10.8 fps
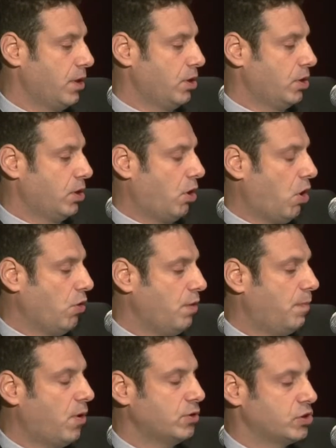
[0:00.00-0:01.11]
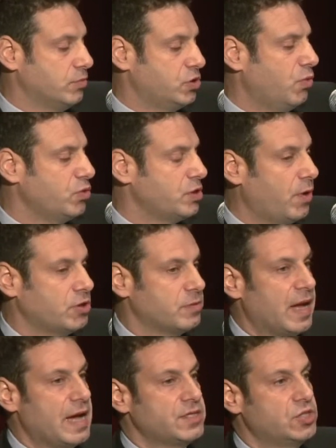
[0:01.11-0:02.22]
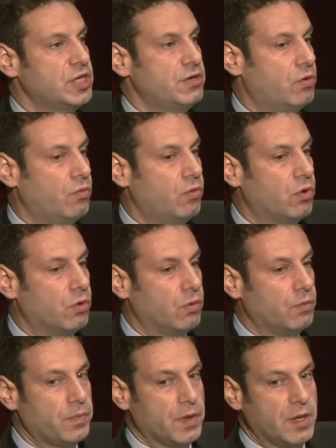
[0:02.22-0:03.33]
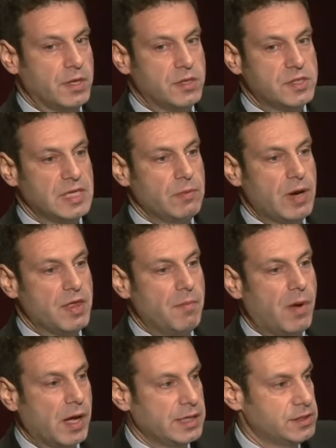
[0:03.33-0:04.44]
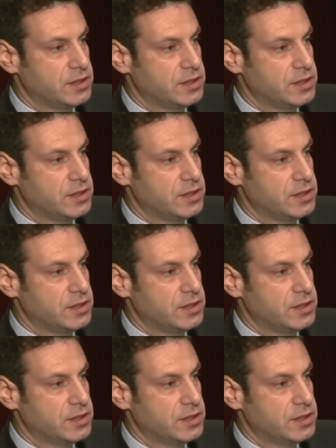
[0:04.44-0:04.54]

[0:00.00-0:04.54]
owned by 10 of the world's biggest oil and gas companies are